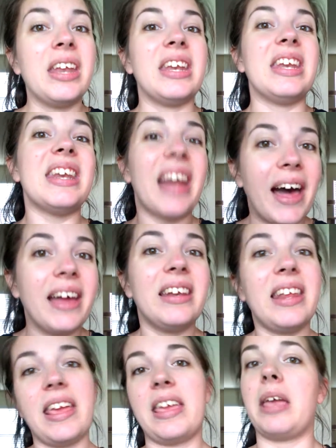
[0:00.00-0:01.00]

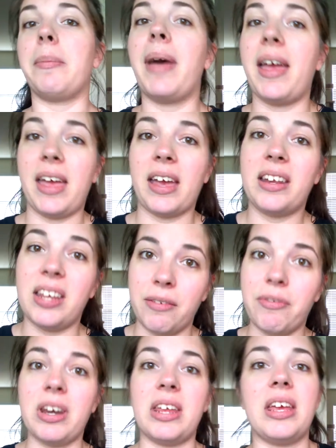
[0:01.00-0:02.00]
not taking my
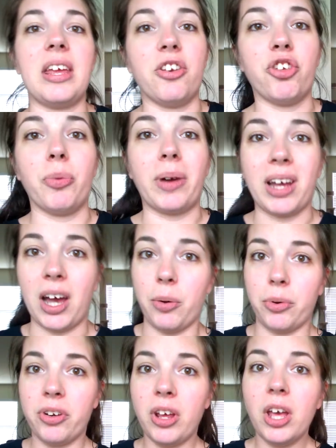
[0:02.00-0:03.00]
activity into
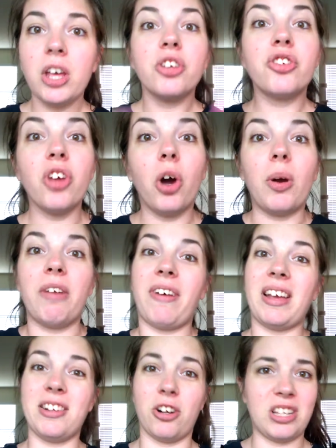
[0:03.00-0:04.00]
account. So if
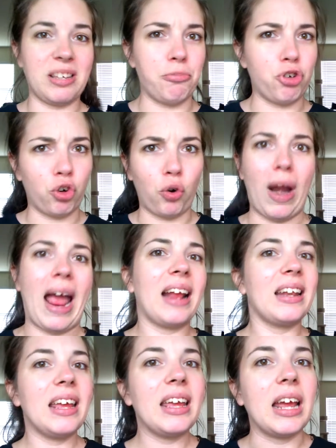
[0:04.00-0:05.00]
I start
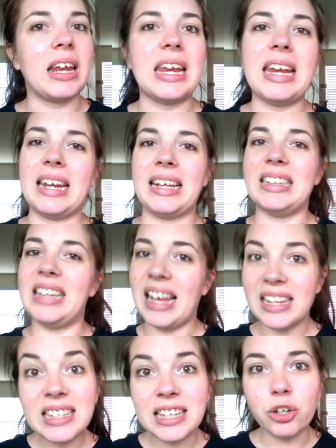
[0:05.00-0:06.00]
subtracting and eating
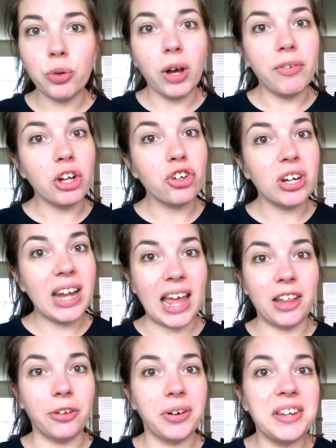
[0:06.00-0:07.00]
less than 1,200
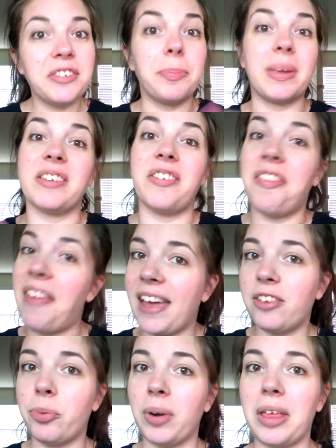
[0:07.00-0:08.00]
calories, because
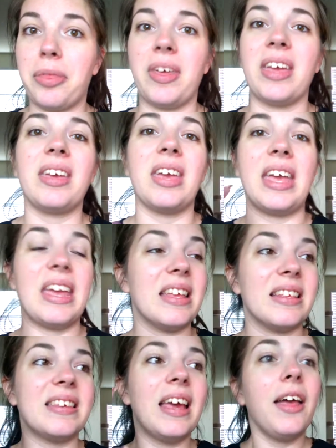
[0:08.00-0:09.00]
that's what I think
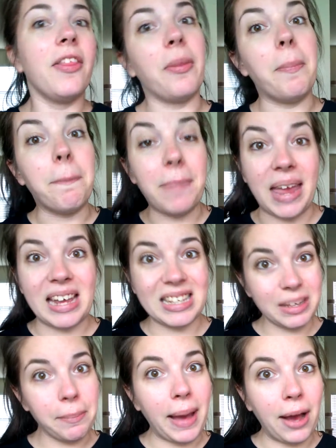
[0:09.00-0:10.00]
is the
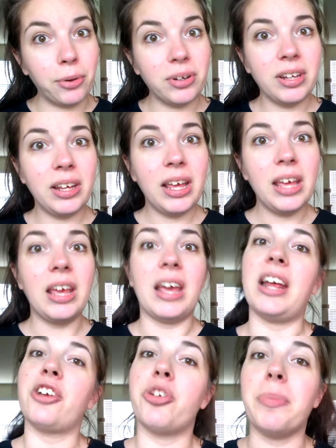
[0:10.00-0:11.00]
base amount,
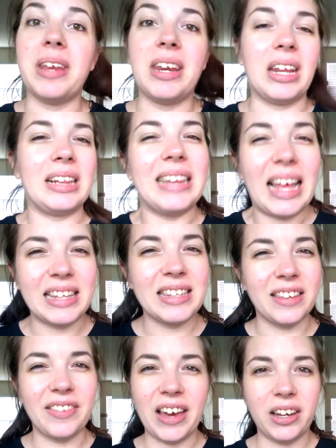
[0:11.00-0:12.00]
and I should be eating less
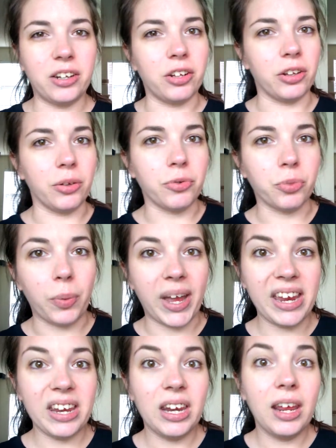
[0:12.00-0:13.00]
than that to lose
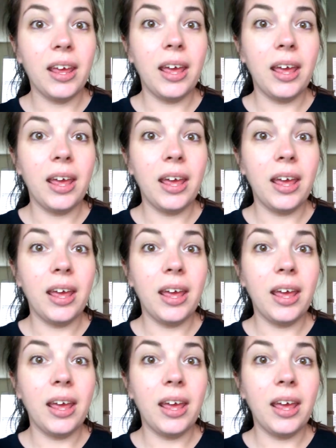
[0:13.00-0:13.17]
weight,